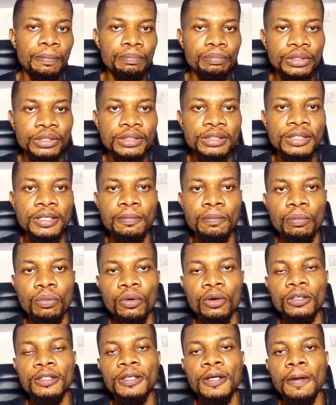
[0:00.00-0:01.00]
person,
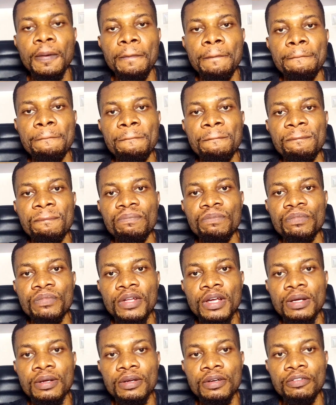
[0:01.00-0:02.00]
but
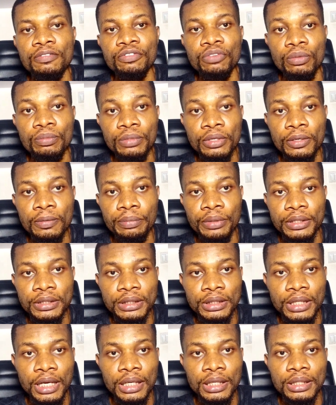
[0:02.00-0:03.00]
for me
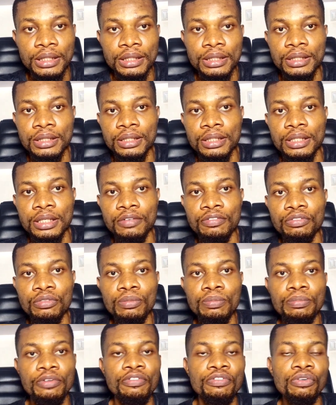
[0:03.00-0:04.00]
personally,
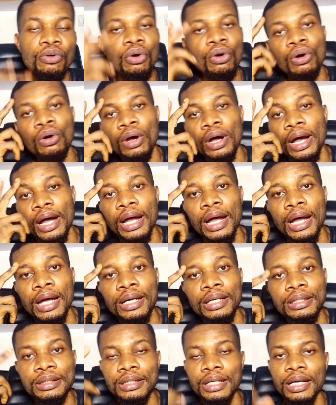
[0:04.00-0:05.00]
even before
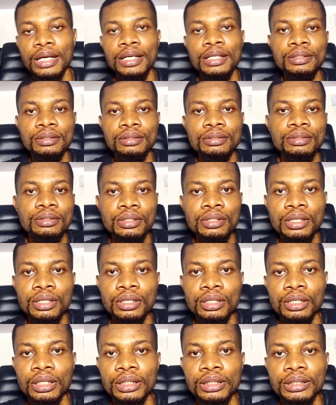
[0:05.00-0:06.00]
I started
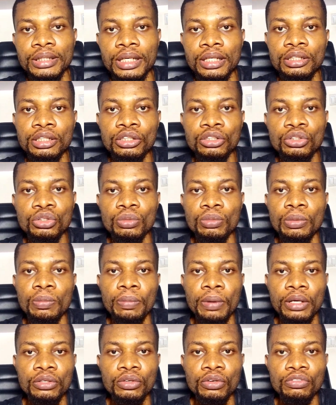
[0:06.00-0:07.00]
intending to be
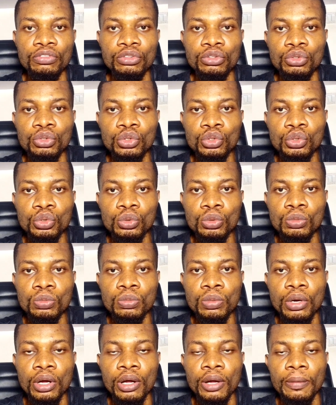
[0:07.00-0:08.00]
part of
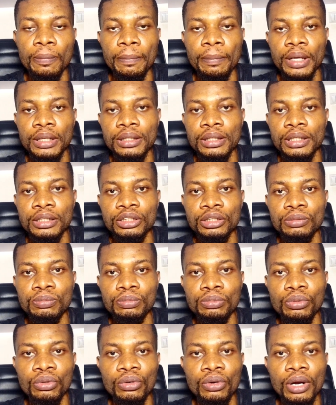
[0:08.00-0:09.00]
YouTube
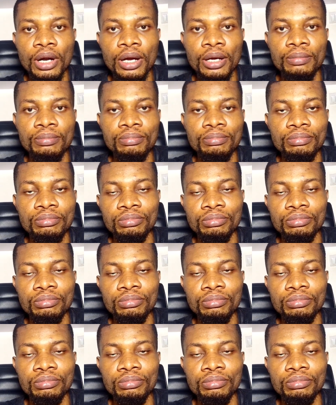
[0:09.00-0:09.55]
partnership program,